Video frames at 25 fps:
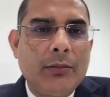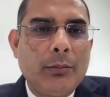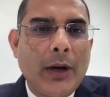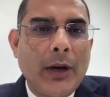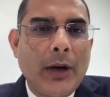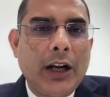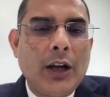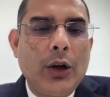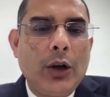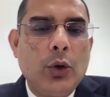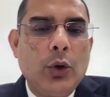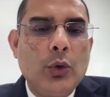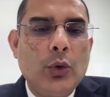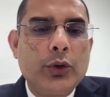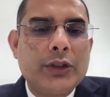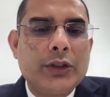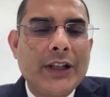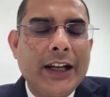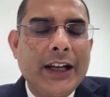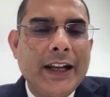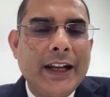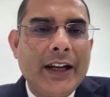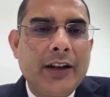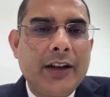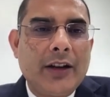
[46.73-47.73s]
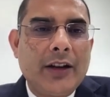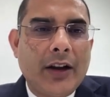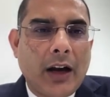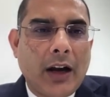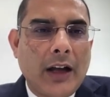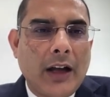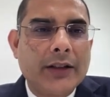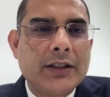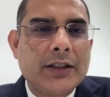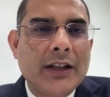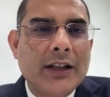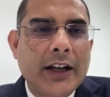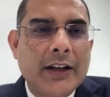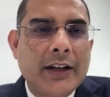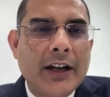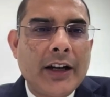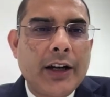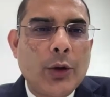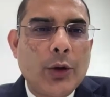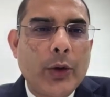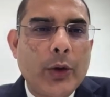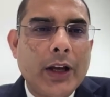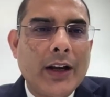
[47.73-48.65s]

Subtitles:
but loosely translated to